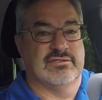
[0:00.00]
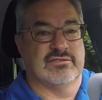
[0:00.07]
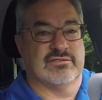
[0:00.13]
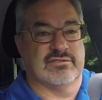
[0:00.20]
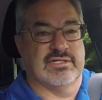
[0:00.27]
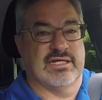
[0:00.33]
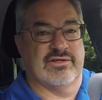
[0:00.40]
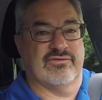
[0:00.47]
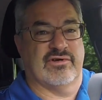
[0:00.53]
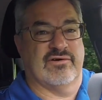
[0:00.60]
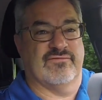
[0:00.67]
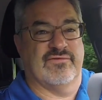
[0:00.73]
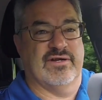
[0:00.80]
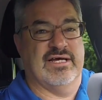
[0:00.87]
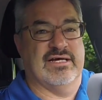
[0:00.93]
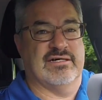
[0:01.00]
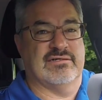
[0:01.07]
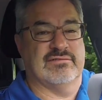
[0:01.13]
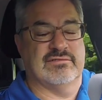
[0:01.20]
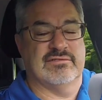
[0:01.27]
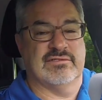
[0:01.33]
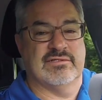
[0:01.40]
So that is all for
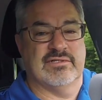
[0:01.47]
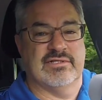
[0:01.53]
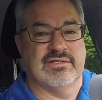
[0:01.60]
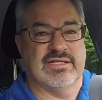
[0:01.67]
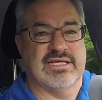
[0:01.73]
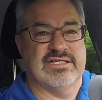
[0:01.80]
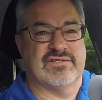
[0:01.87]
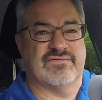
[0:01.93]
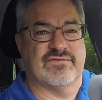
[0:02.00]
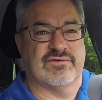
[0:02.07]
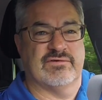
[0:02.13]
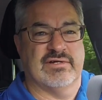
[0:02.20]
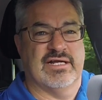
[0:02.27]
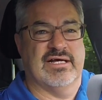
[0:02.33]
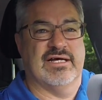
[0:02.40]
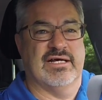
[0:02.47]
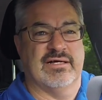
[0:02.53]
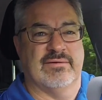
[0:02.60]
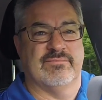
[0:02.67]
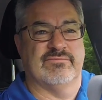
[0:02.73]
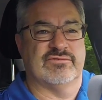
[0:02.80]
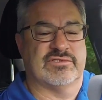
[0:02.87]
now. Thanks for
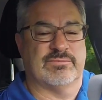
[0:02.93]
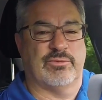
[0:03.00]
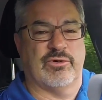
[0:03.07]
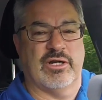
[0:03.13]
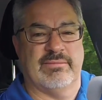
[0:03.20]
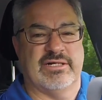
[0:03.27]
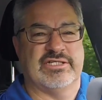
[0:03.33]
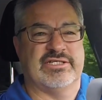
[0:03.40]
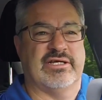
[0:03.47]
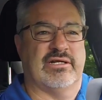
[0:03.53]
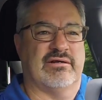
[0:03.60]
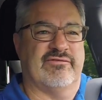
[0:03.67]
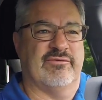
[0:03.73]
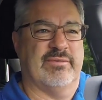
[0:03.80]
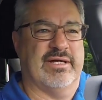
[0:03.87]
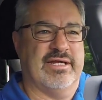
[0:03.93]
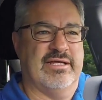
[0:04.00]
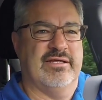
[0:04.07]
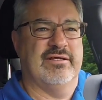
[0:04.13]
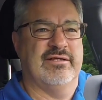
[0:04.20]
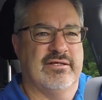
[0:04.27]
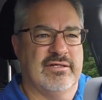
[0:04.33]
supporting my channel,
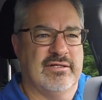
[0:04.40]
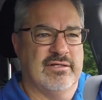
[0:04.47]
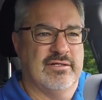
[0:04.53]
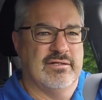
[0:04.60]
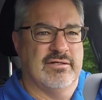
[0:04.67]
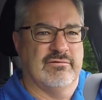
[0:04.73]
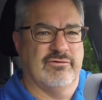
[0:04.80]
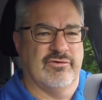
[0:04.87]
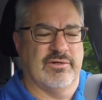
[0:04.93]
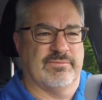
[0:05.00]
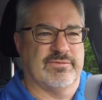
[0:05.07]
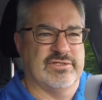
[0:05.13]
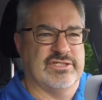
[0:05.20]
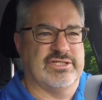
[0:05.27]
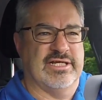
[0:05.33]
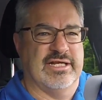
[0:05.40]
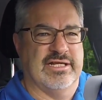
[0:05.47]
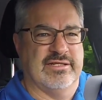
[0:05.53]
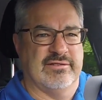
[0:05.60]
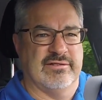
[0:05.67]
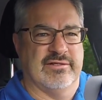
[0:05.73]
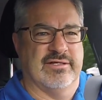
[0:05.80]
everybody. Really appreciate it.